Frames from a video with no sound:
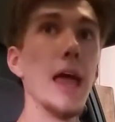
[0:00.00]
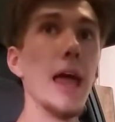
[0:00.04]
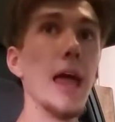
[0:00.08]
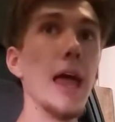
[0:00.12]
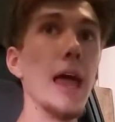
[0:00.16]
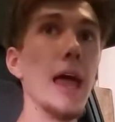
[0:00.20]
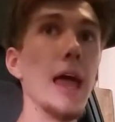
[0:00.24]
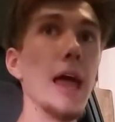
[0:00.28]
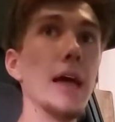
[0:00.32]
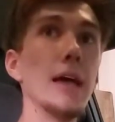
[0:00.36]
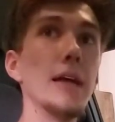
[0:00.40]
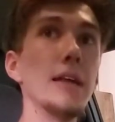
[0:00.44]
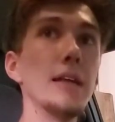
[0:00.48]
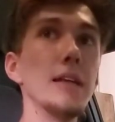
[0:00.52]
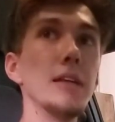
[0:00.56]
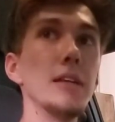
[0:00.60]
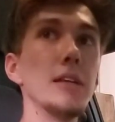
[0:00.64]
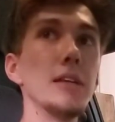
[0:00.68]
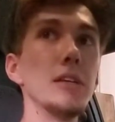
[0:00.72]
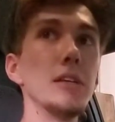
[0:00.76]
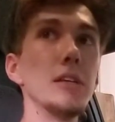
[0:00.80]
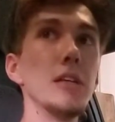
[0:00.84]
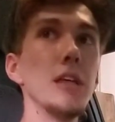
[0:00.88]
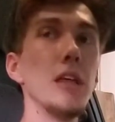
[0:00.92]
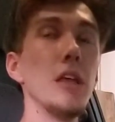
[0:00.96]

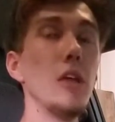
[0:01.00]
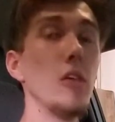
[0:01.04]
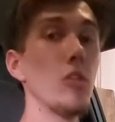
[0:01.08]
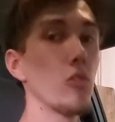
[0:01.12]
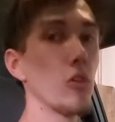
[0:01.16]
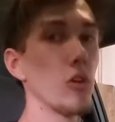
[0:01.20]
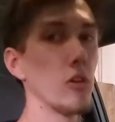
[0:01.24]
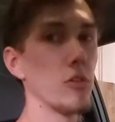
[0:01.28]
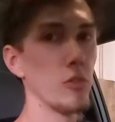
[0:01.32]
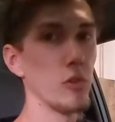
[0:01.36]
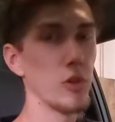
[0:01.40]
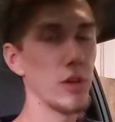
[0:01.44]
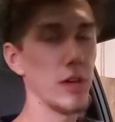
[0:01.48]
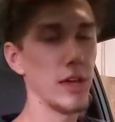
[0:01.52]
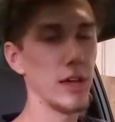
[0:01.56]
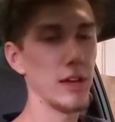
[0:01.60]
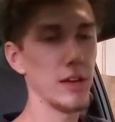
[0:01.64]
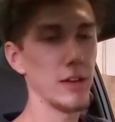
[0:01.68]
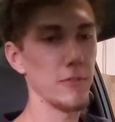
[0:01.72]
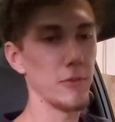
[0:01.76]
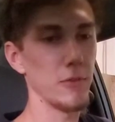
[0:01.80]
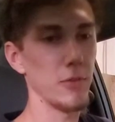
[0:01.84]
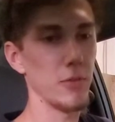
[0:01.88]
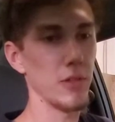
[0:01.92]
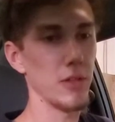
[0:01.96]
and he started looking at
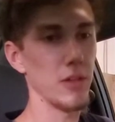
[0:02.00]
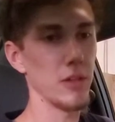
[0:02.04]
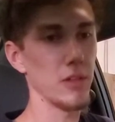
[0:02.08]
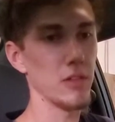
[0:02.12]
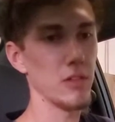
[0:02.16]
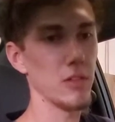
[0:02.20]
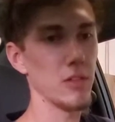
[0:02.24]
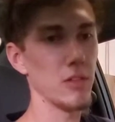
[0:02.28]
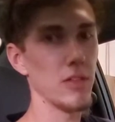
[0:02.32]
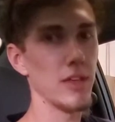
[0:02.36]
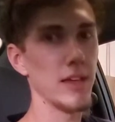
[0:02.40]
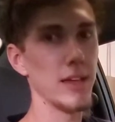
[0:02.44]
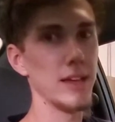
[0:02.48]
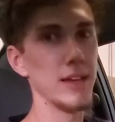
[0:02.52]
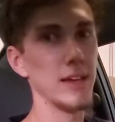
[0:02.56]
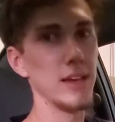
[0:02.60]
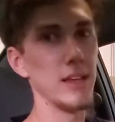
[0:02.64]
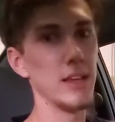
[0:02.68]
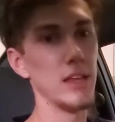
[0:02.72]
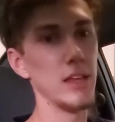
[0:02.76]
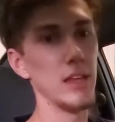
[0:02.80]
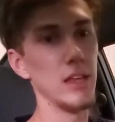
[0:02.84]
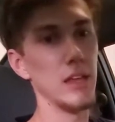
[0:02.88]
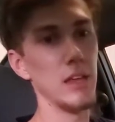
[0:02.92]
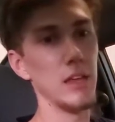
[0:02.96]
different things. Then
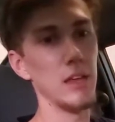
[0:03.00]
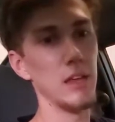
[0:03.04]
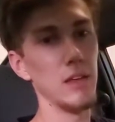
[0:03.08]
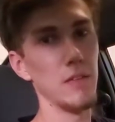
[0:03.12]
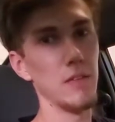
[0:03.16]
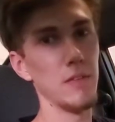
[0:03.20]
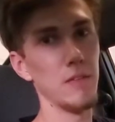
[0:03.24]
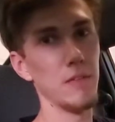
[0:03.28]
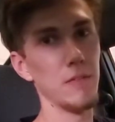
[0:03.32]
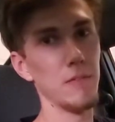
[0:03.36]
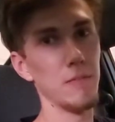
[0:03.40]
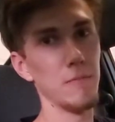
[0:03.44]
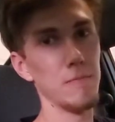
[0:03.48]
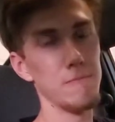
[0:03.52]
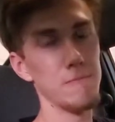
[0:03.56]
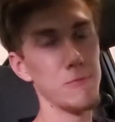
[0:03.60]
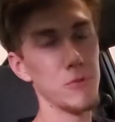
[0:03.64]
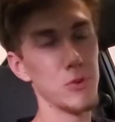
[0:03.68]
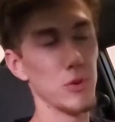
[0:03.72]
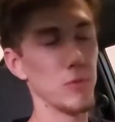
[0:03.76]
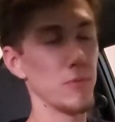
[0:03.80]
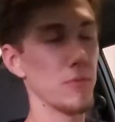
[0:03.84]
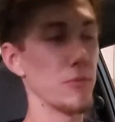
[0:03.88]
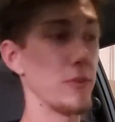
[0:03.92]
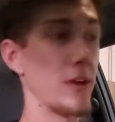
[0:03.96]
he
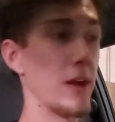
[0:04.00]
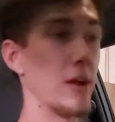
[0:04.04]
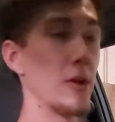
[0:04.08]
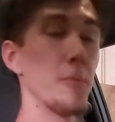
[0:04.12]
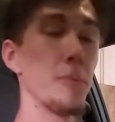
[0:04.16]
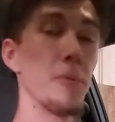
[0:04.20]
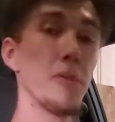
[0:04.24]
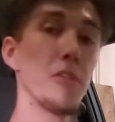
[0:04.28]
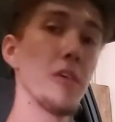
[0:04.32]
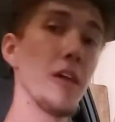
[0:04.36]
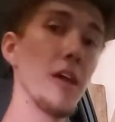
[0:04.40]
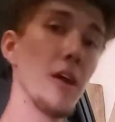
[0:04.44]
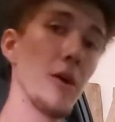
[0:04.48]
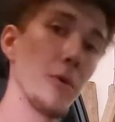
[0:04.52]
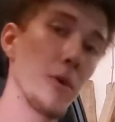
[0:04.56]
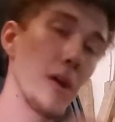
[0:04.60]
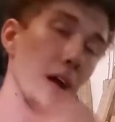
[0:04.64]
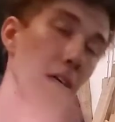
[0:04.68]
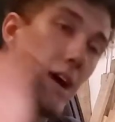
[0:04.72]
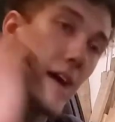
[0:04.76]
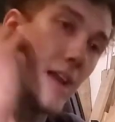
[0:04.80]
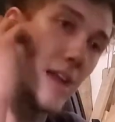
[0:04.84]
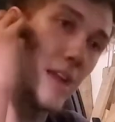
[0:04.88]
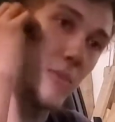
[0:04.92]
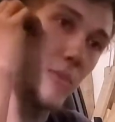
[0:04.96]
found a Paseo
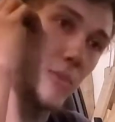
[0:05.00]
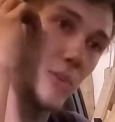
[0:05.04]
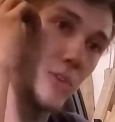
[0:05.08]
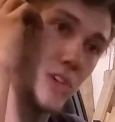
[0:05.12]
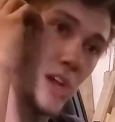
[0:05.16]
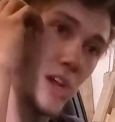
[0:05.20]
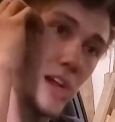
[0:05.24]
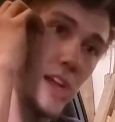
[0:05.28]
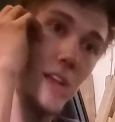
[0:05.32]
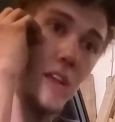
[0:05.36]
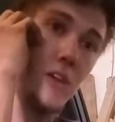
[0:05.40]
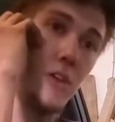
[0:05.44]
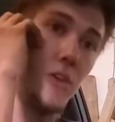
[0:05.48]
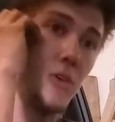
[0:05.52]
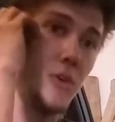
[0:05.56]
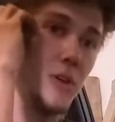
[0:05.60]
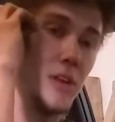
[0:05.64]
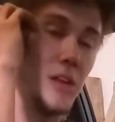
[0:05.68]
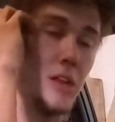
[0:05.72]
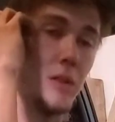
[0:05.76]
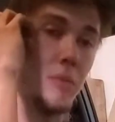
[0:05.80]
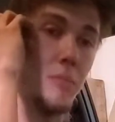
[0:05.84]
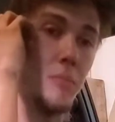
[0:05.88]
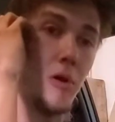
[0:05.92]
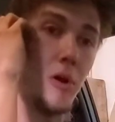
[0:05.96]
guy in Regina who
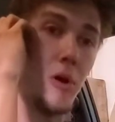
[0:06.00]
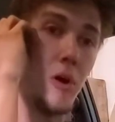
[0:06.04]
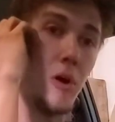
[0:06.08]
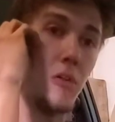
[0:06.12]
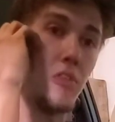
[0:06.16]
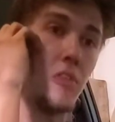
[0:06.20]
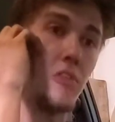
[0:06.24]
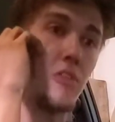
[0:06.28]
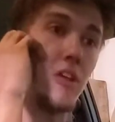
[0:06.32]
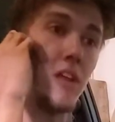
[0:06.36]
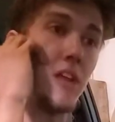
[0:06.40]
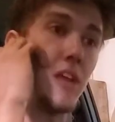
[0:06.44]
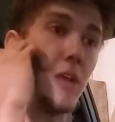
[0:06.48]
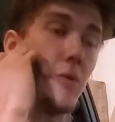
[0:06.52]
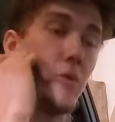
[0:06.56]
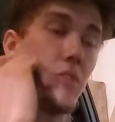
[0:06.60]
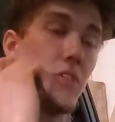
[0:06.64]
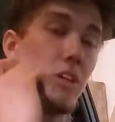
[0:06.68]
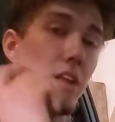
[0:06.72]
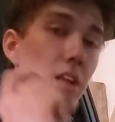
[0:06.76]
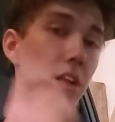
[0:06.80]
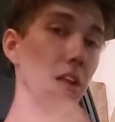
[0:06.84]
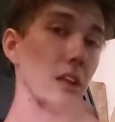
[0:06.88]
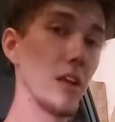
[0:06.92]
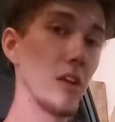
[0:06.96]
needed parts, and he was
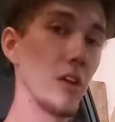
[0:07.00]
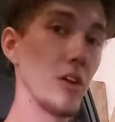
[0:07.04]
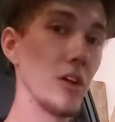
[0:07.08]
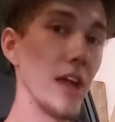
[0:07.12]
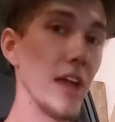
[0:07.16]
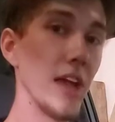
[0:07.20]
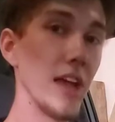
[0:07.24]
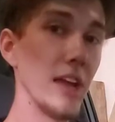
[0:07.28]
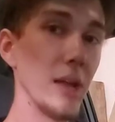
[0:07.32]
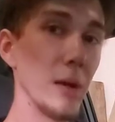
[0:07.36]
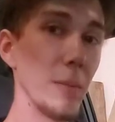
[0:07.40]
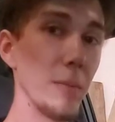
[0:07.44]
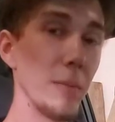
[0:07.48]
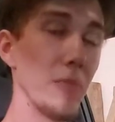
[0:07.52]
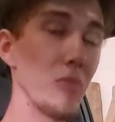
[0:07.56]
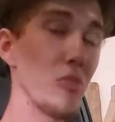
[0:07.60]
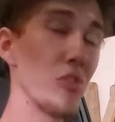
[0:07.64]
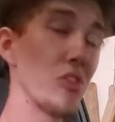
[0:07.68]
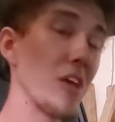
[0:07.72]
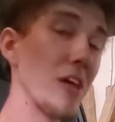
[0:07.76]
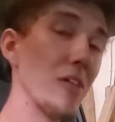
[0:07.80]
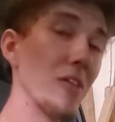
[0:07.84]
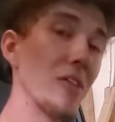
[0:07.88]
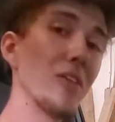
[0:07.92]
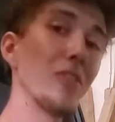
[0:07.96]
going to end up
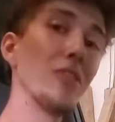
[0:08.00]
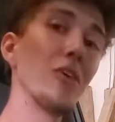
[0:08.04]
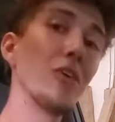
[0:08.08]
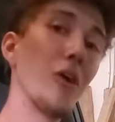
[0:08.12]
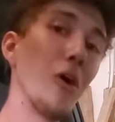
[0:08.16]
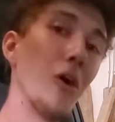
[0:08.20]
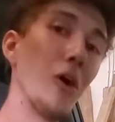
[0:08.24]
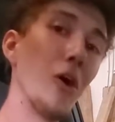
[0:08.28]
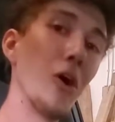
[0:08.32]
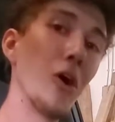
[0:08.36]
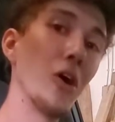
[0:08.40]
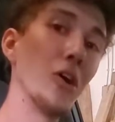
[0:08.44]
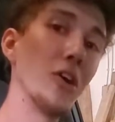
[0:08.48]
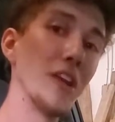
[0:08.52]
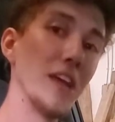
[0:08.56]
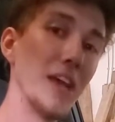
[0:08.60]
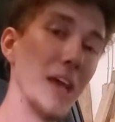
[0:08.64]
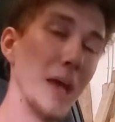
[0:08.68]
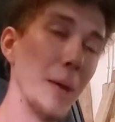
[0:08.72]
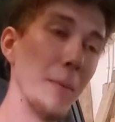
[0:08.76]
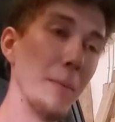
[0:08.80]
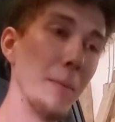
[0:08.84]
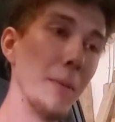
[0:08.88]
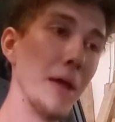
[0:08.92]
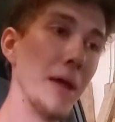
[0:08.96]
selling the car to
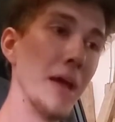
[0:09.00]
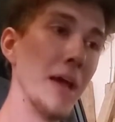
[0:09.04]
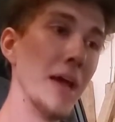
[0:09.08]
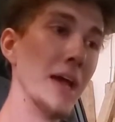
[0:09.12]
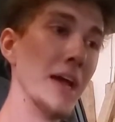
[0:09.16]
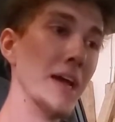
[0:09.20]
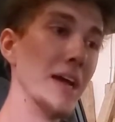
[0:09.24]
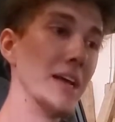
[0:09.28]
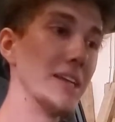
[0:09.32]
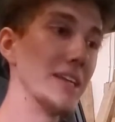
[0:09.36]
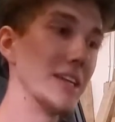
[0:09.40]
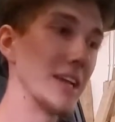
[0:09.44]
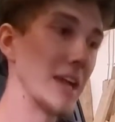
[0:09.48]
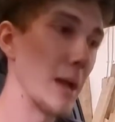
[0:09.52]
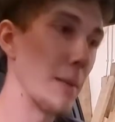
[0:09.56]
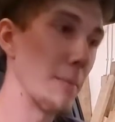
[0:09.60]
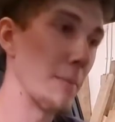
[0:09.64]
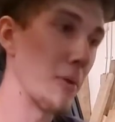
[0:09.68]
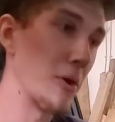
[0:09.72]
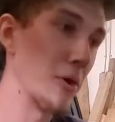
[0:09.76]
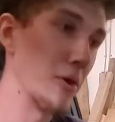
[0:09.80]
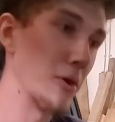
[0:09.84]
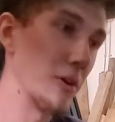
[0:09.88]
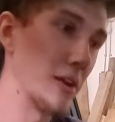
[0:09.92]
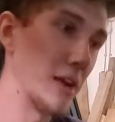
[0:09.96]
him to get
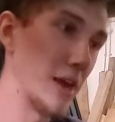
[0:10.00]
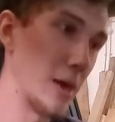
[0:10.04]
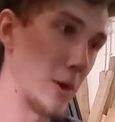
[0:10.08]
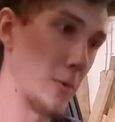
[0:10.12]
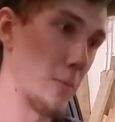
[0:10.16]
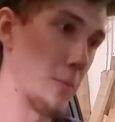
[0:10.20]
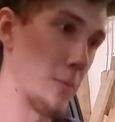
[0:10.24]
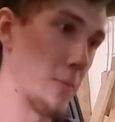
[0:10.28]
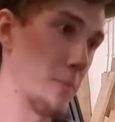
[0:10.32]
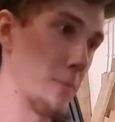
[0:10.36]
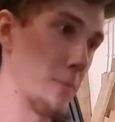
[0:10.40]
parted out.